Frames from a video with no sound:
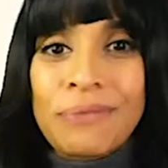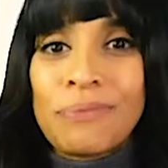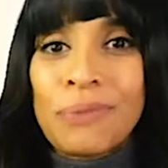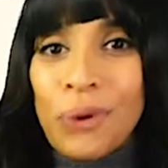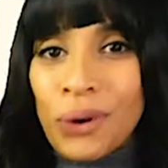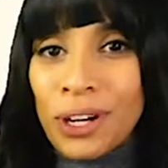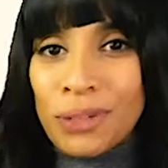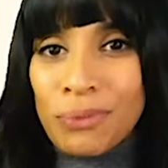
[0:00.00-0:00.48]

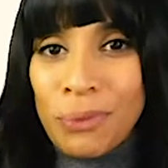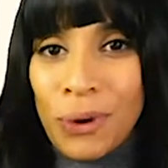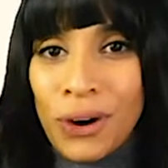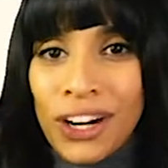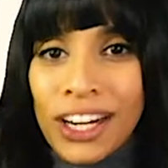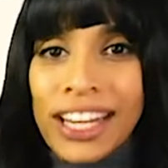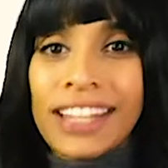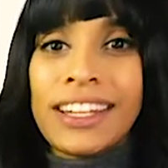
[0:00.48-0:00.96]
more and
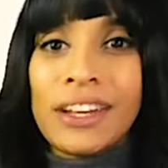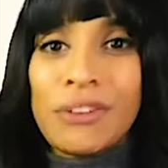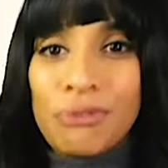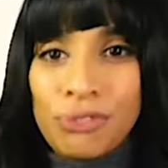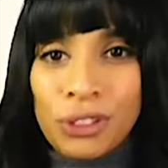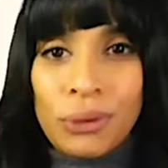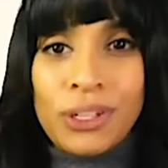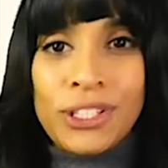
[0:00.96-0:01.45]
more in
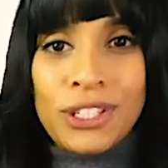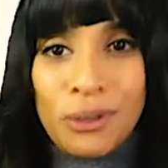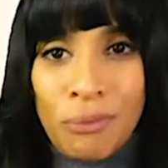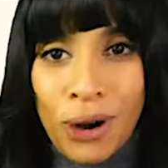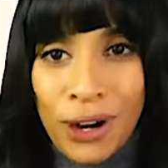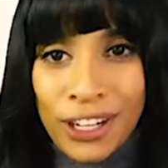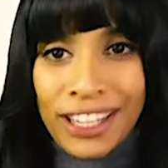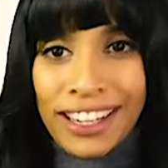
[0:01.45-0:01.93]
influencer
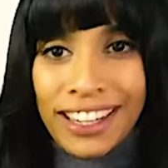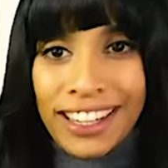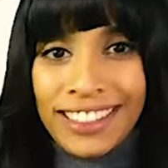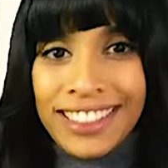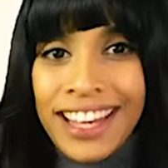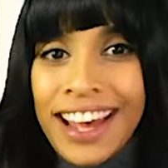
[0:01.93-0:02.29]
marketing,